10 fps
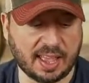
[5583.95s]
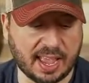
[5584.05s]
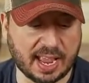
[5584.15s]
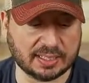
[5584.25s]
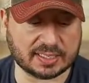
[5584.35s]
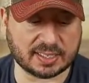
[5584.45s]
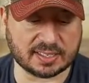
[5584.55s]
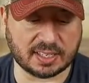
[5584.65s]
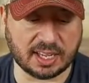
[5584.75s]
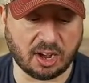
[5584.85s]
And this
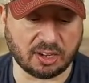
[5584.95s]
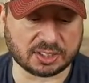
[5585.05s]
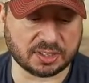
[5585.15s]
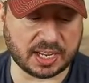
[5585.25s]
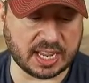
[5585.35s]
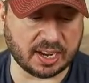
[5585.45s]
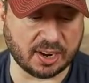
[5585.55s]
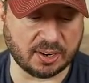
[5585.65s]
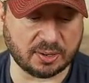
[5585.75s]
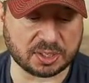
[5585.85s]
is the Altered
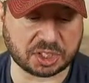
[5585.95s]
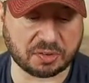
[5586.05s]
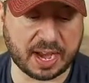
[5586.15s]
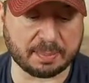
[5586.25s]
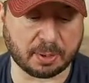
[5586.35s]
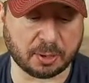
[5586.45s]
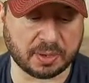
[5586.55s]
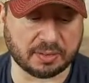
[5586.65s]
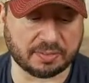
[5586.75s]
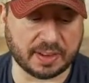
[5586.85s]
Ego straight
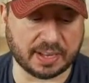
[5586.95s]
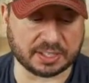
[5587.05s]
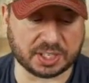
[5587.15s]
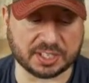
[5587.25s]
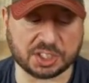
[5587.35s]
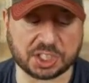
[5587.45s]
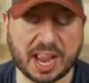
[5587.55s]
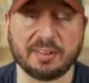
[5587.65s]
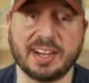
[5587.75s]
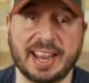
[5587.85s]
bourbon finished in
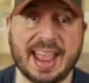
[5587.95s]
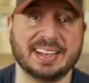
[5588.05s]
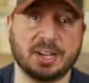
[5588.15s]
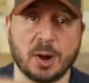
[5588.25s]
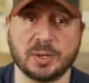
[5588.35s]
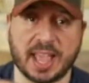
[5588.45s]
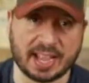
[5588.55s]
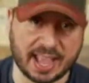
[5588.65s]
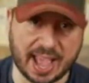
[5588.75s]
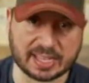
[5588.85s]
sherry and
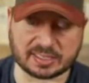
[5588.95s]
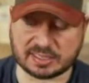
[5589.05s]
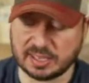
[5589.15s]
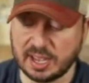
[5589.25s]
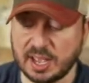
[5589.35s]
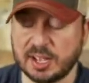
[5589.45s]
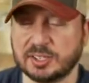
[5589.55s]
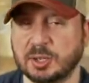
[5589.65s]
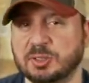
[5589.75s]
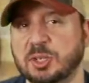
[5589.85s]
cognac casks.
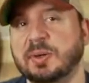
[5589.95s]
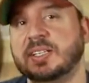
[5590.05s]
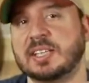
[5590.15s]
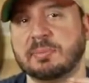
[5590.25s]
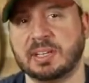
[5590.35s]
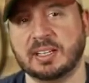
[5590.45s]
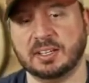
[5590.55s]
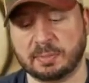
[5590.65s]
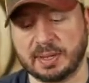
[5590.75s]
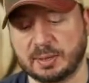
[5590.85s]
So doing something a
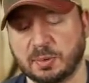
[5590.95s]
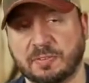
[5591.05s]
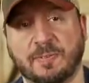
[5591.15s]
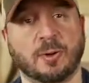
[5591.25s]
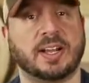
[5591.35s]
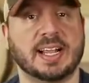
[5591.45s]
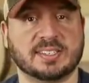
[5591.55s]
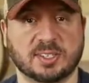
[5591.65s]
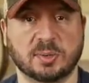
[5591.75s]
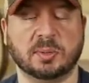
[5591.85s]
little bit what Four
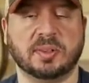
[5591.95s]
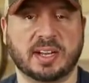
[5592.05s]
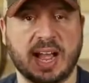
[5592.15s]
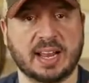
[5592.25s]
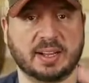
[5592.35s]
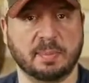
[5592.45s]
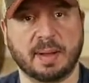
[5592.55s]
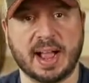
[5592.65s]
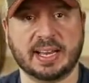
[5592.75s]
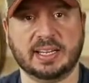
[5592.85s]
Gate's doing, where they're kind of
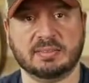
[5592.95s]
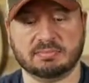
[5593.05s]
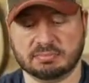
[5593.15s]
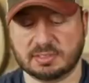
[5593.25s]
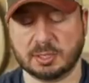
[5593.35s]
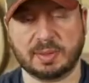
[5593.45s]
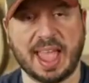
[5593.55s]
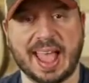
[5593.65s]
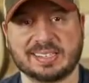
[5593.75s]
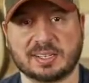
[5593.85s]
combining some
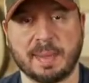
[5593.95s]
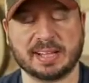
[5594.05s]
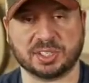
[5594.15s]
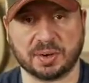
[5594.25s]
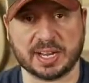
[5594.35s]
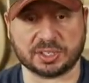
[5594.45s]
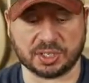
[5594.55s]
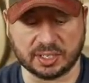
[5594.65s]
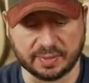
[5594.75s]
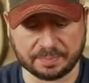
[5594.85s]
cask
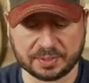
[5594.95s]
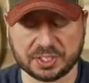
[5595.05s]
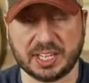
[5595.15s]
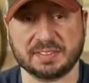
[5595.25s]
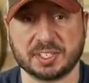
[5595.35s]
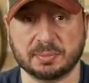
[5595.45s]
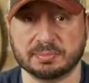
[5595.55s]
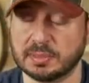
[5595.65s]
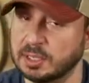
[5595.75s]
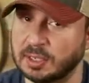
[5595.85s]
maturation to give
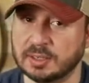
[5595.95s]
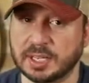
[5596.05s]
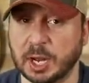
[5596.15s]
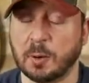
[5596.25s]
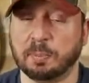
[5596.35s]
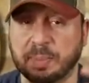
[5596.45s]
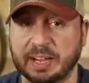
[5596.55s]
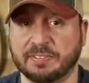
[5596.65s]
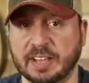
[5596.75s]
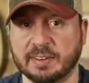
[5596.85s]
some, you know,
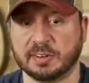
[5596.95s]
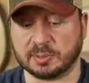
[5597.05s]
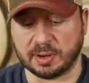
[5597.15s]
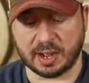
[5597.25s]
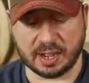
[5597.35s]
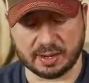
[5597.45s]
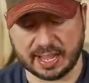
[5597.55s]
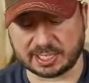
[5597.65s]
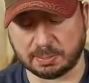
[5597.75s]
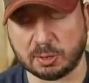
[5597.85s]
big flavor uh,
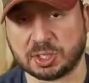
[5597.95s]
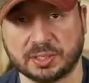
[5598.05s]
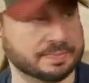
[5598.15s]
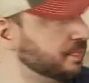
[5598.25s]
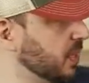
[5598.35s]
explosion.